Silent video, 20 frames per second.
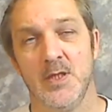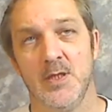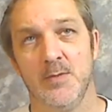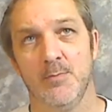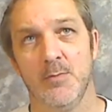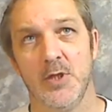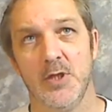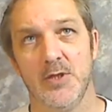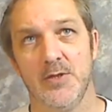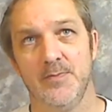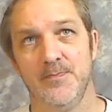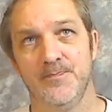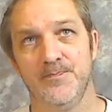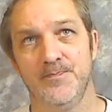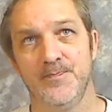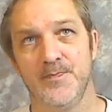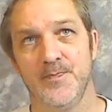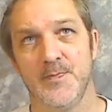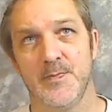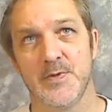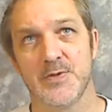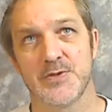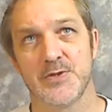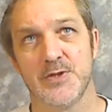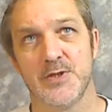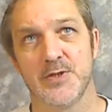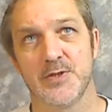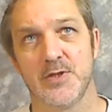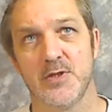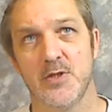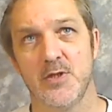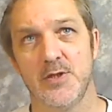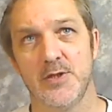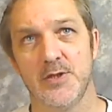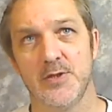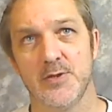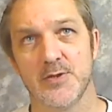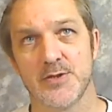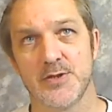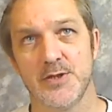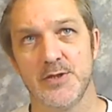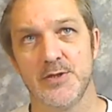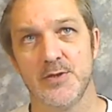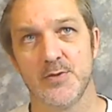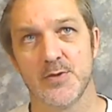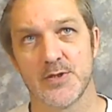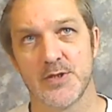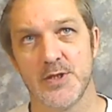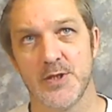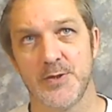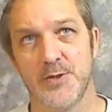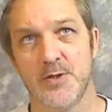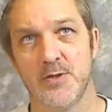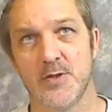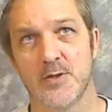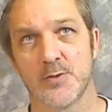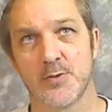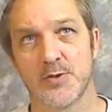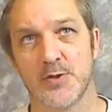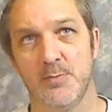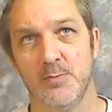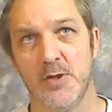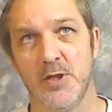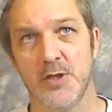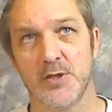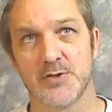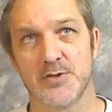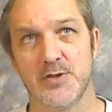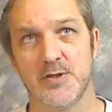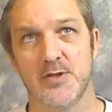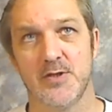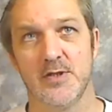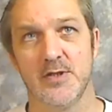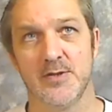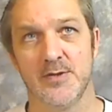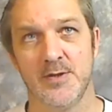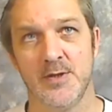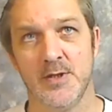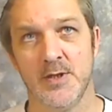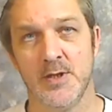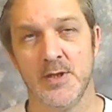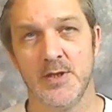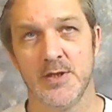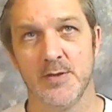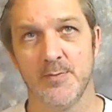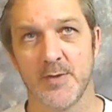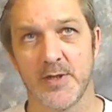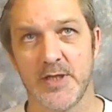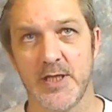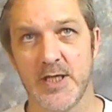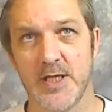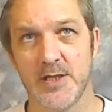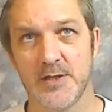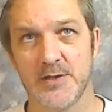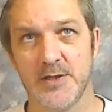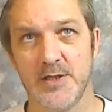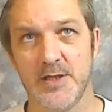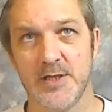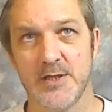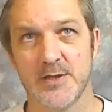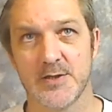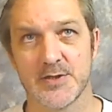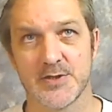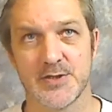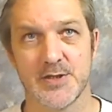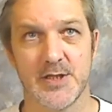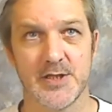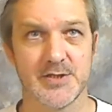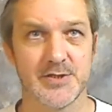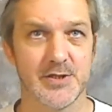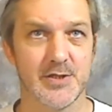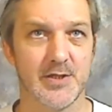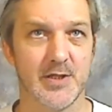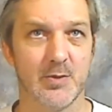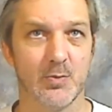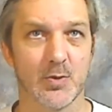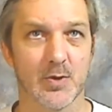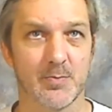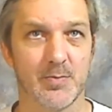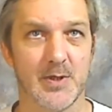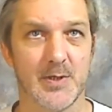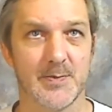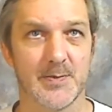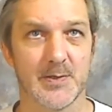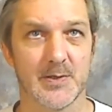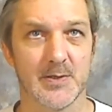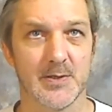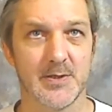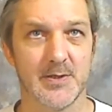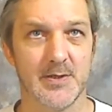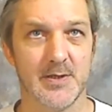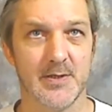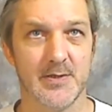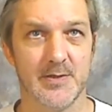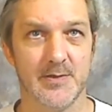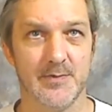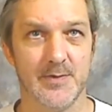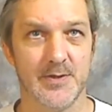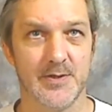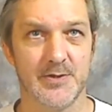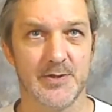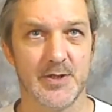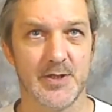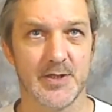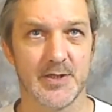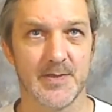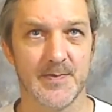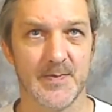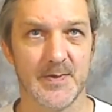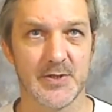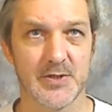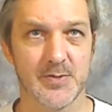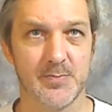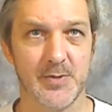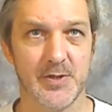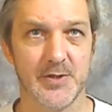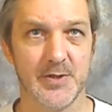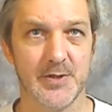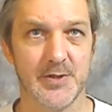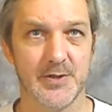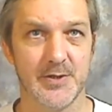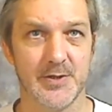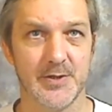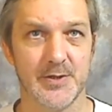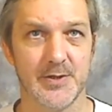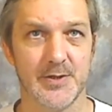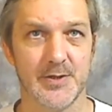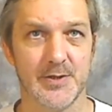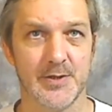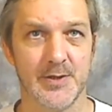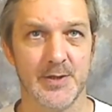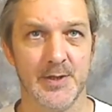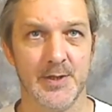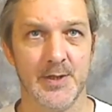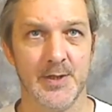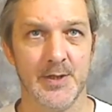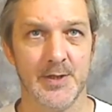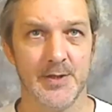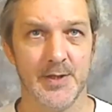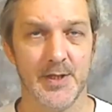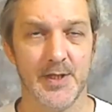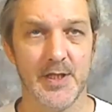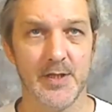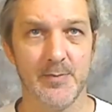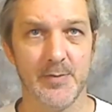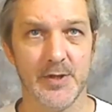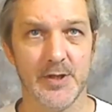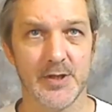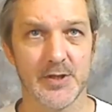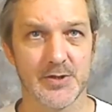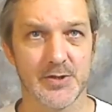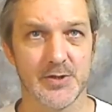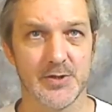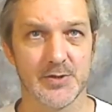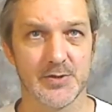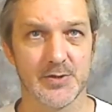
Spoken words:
But this car dealer said there was nothing wrong with the brakes. The mechanic they had on site said they work perfectly. They tried to convince me that the ABS